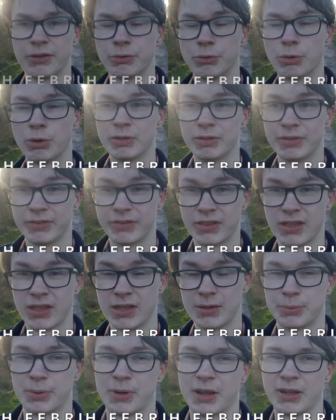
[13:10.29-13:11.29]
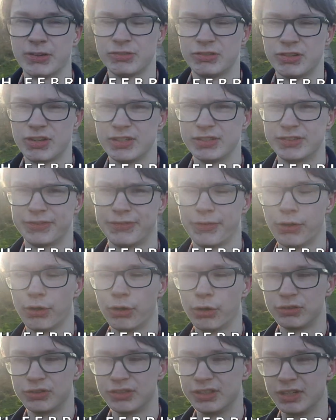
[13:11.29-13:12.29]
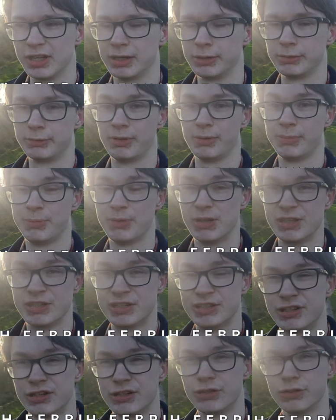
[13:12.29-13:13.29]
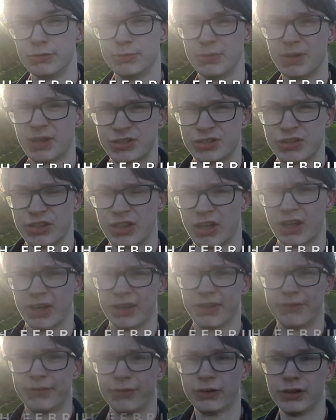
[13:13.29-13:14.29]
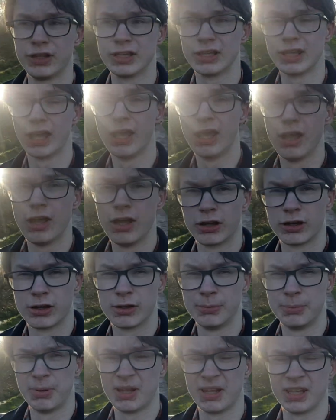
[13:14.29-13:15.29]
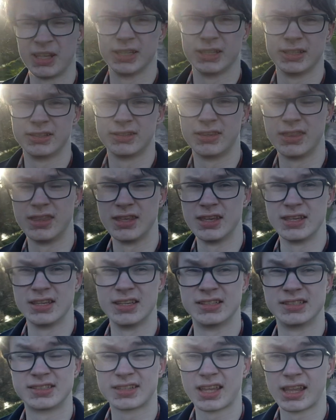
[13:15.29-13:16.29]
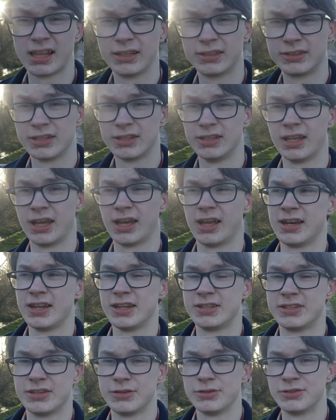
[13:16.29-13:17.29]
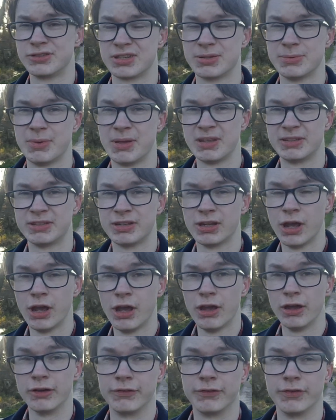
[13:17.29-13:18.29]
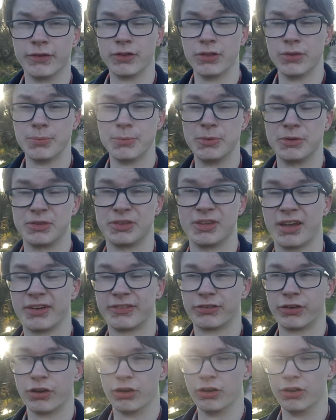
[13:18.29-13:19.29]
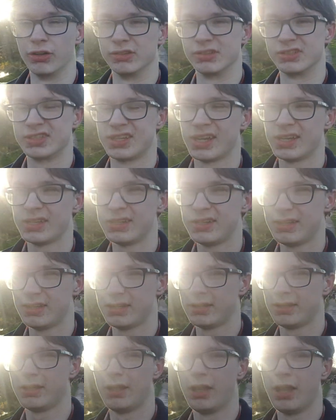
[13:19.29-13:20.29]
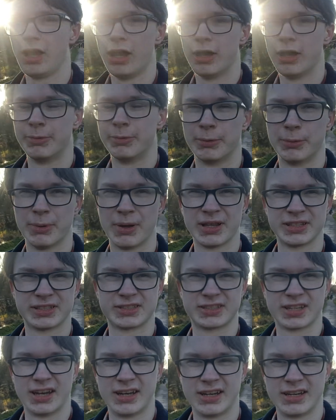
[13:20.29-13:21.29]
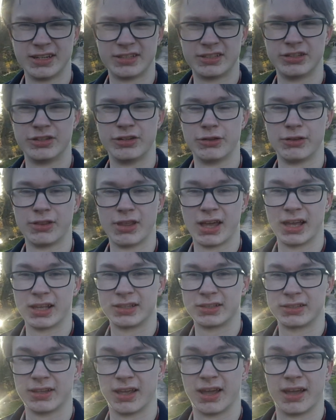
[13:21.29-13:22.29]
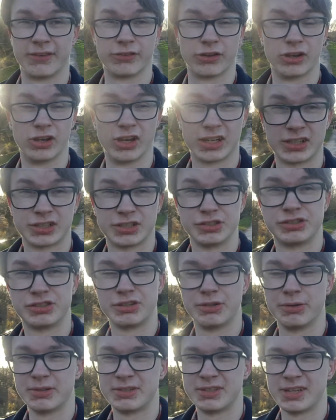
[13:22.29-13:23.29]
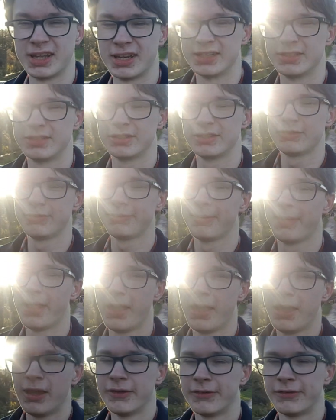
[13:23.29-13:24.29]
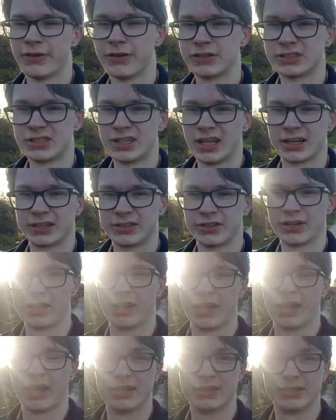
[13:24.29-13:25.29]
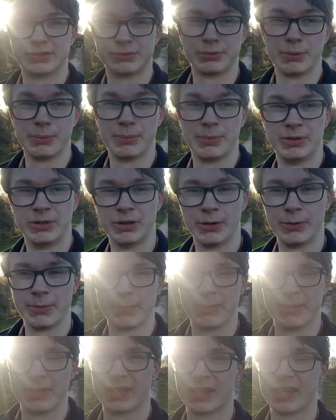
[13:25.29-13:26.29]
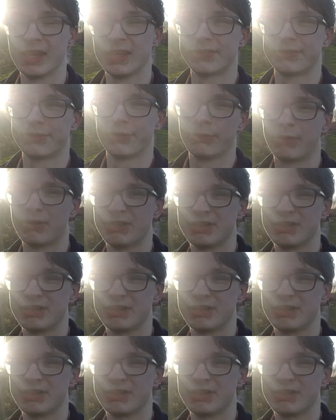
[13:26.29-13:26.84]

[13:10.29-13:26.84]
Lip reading: think one of the priorities for today will be to make sure that I fully completed the skeleton that I need to submit for the moot that I've got on Saturday. But whilst I need to do that, I've got lectures to attend to. First lecture, as will normally be the case for